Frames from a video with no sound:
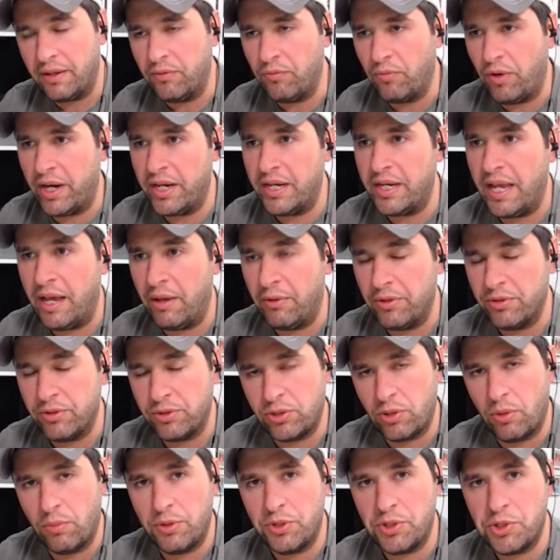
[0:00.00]
And right now there's
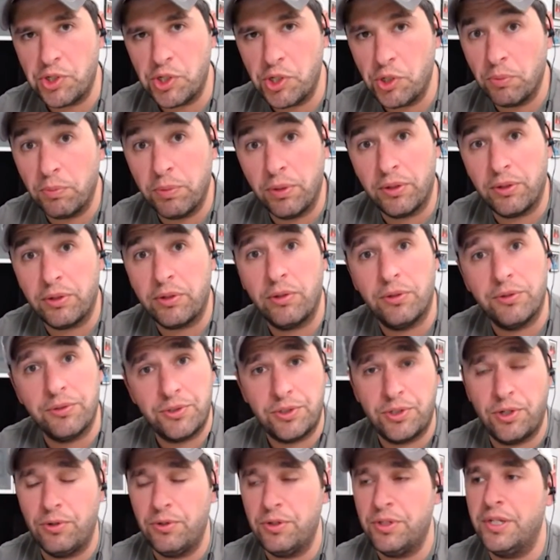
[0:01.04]
so much geopolitical
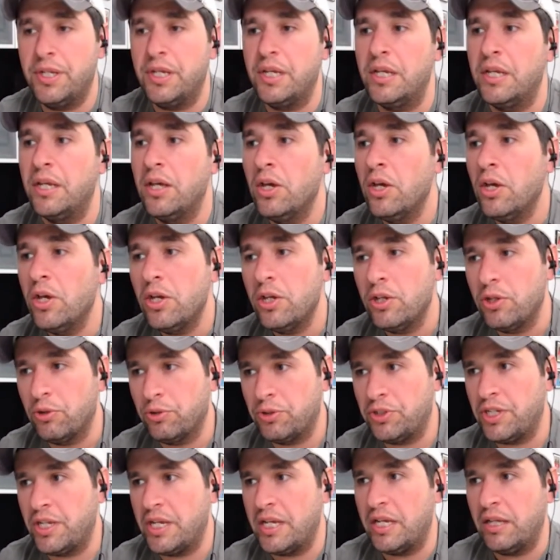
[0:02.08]
uncertainty, you're
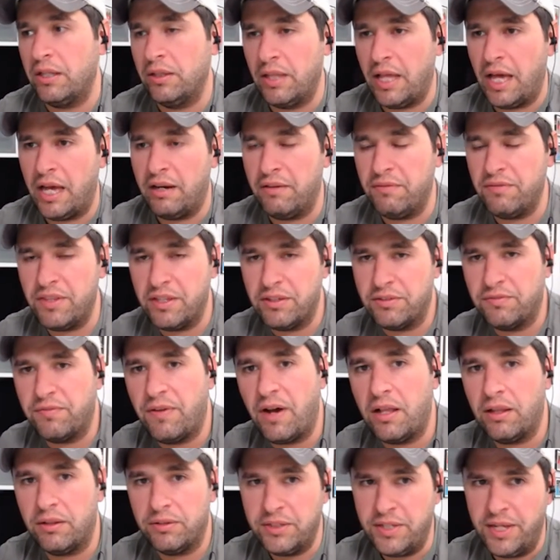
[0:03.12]
seeing a lot of this
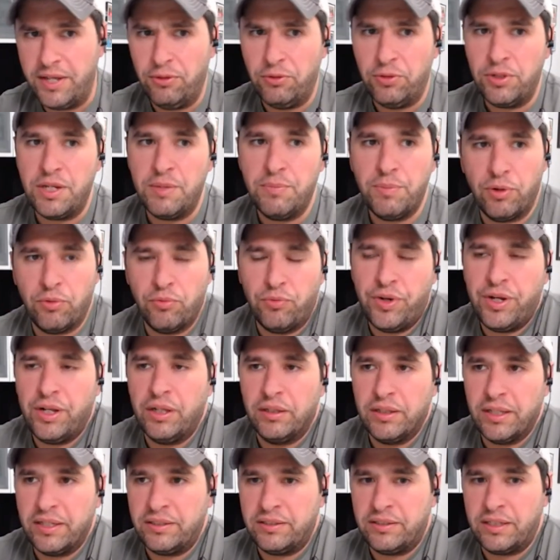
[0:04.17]
volatility, but
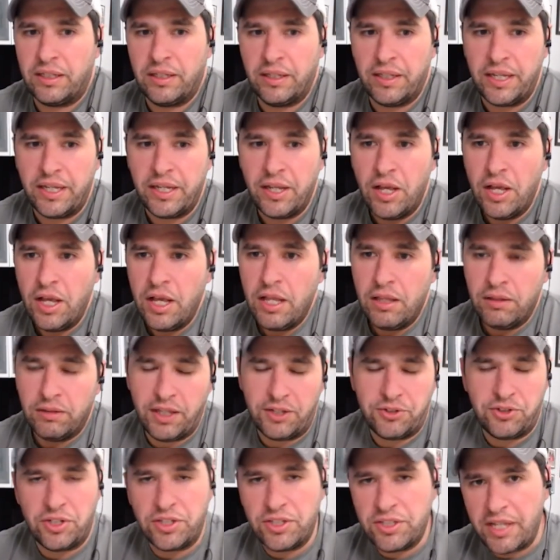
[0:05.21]
realistically,
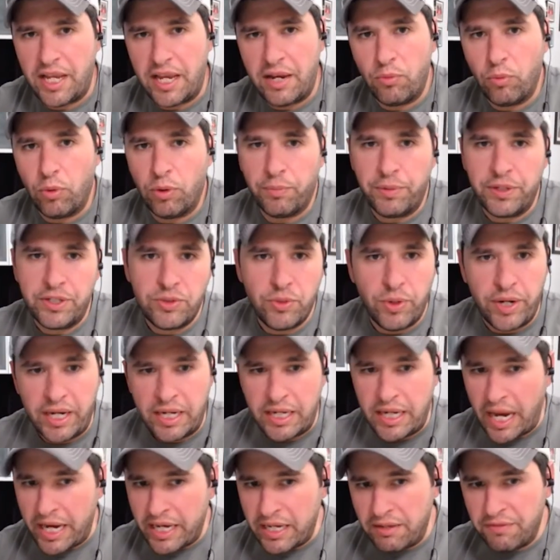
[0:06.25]
let's just say we're between
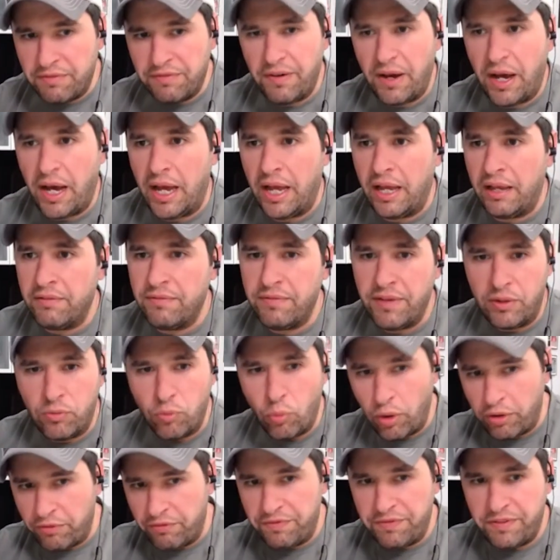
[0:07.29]
95 and
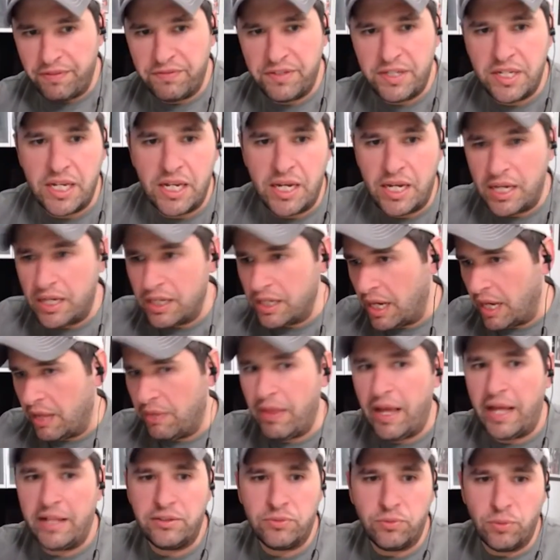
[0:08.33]
115 and
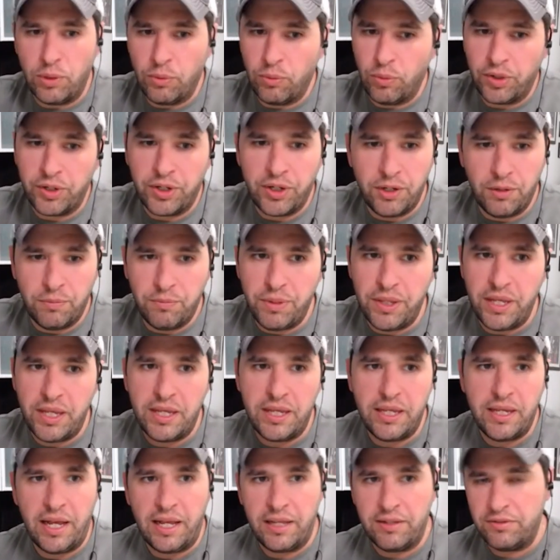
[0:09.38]
that's where we're going to
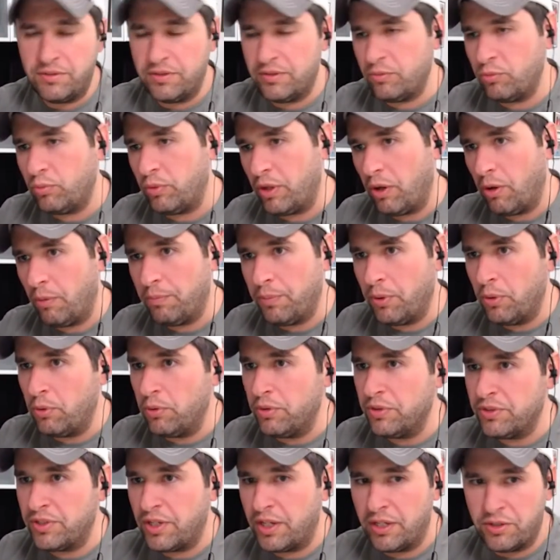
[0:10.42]
be as we all
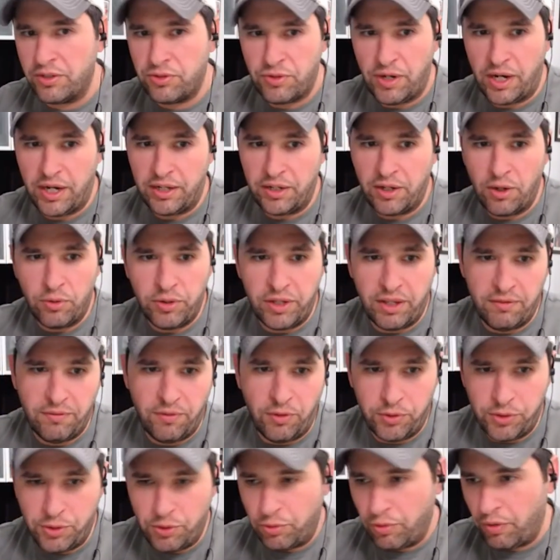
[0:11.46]
Putin's going to try to go give
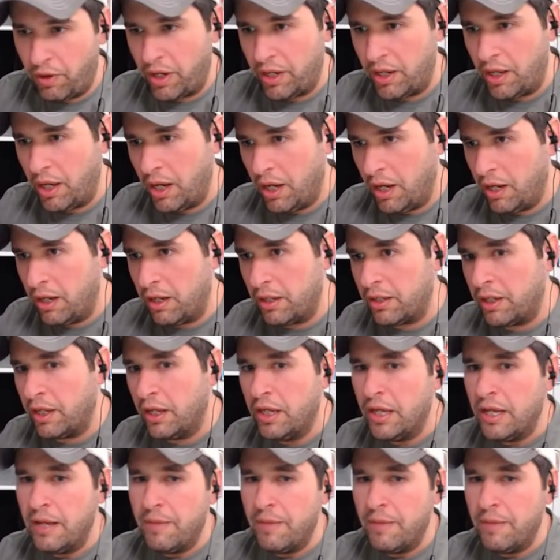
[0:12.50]
Ukraine a hug,